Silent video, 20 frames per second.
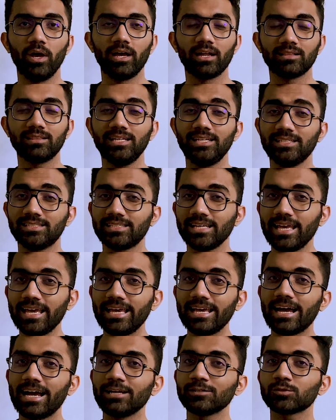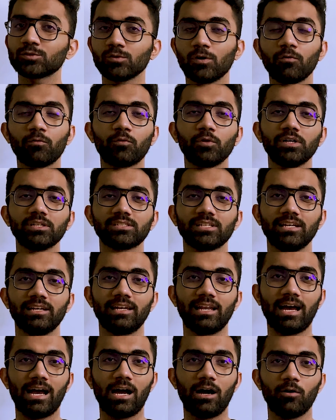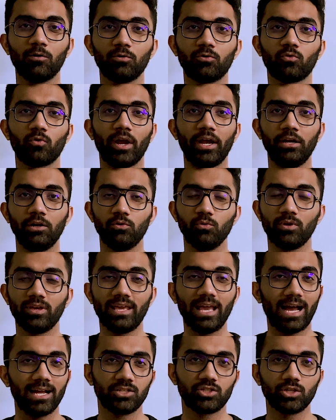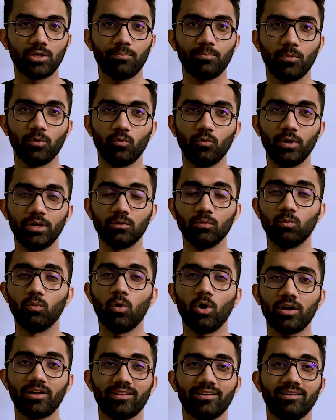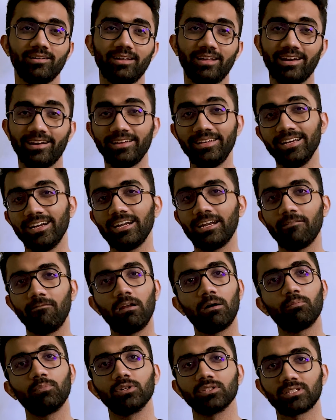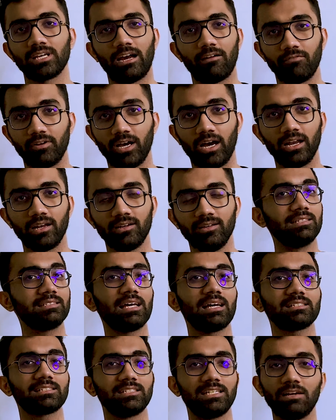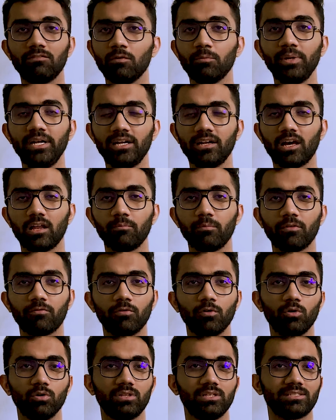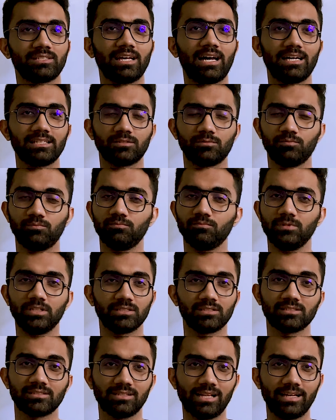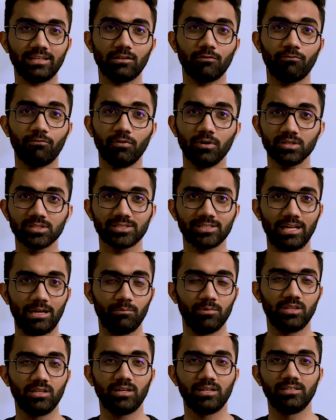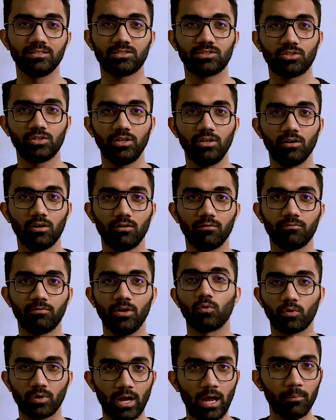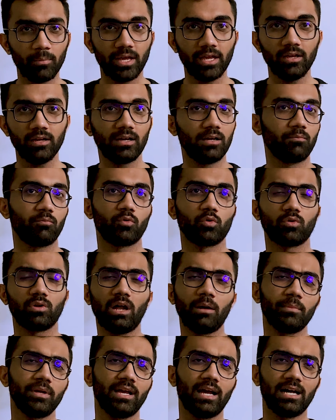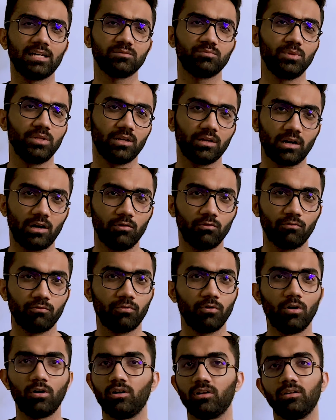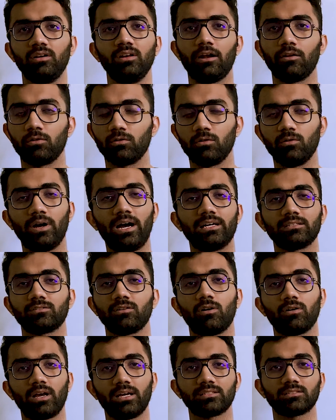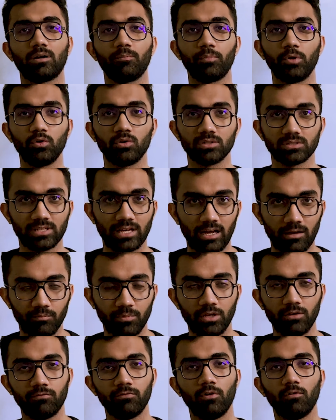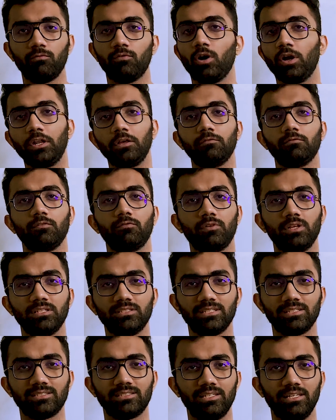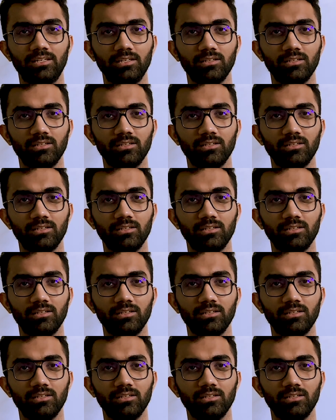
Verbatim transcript: where these ai softwares are now trying to catch up with what real developers have done. This has never been done before. This has this is like the first time in the history of programming and programming has been around for I don't know as long as computers have been for 40, 50, 60